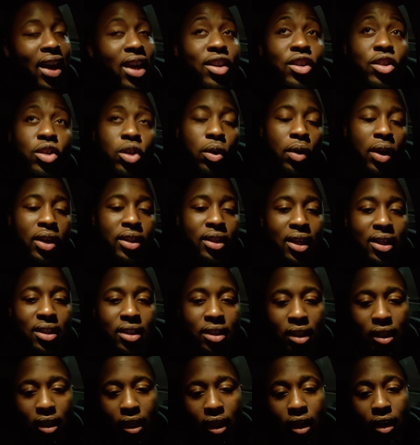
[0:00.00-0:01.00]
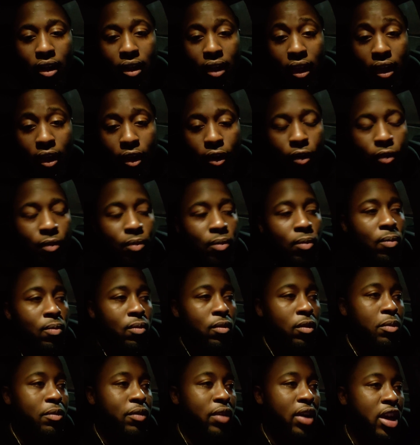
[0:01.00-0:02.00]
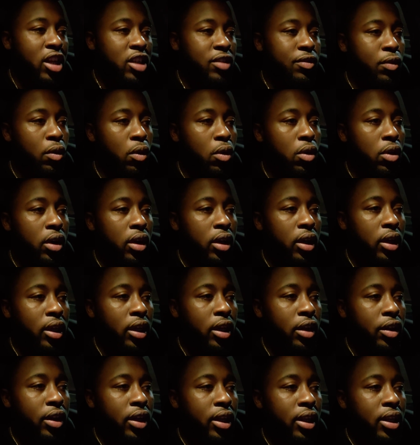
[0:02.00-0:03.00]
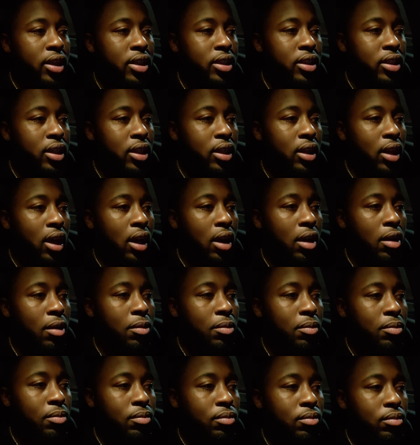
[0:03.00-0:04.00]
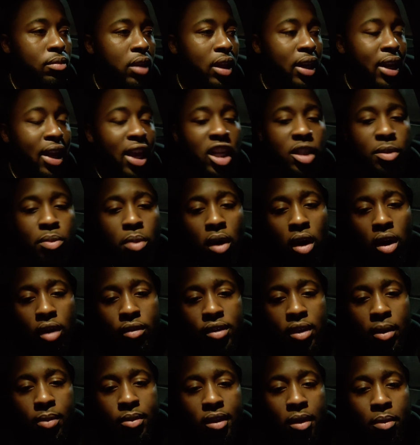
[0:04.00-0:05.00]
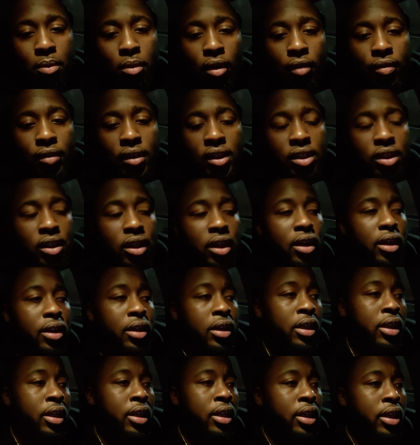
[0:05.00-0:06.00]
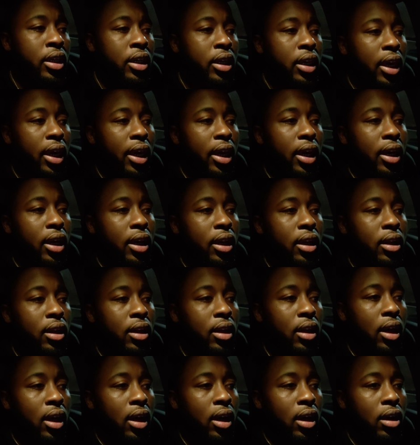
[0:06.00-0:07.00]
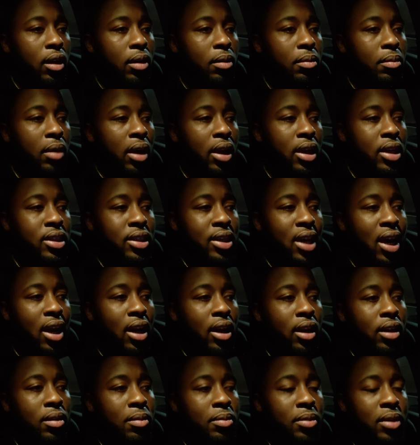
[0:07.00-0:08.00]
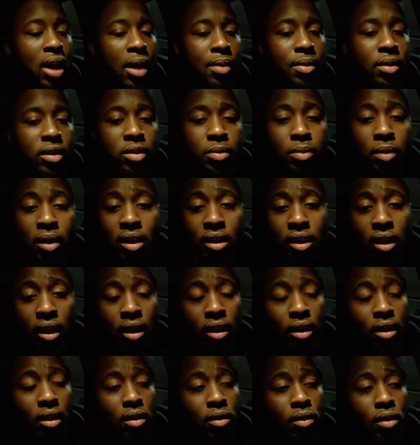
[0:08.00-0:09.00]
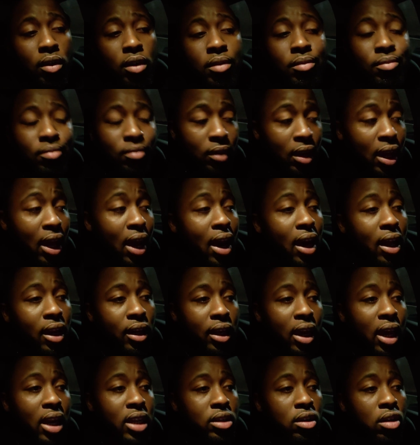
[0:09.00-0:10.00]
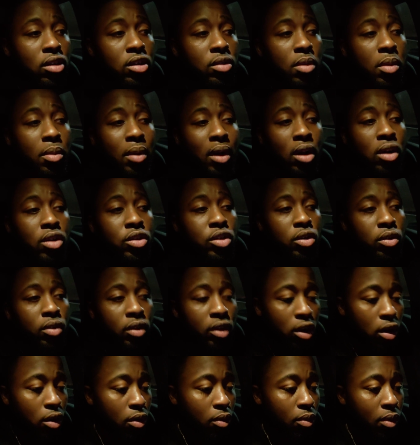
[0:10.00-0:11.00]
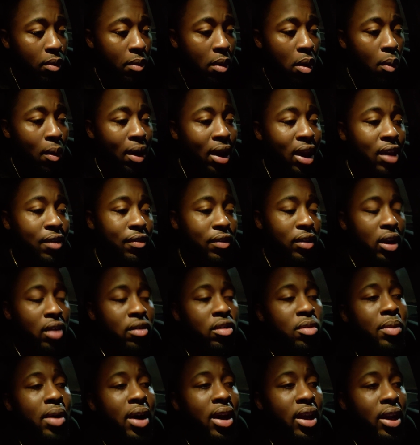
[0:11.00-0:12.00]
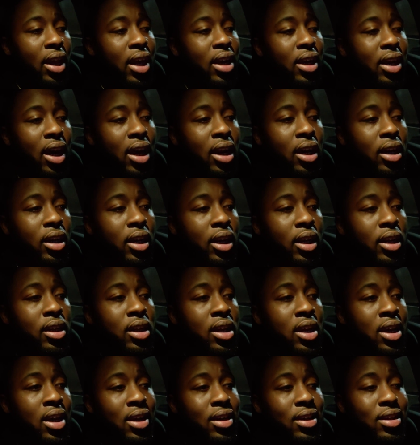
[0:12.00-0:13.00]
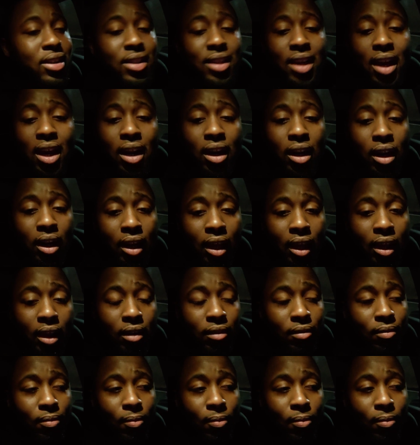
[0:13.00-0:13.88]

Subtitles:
And so as I sit here now, fast forward, here it is in the last part of September of this year, and I decided sometime this month that, well, God kind of talked to me, but also, with my wife and everybody, I kind of decided that like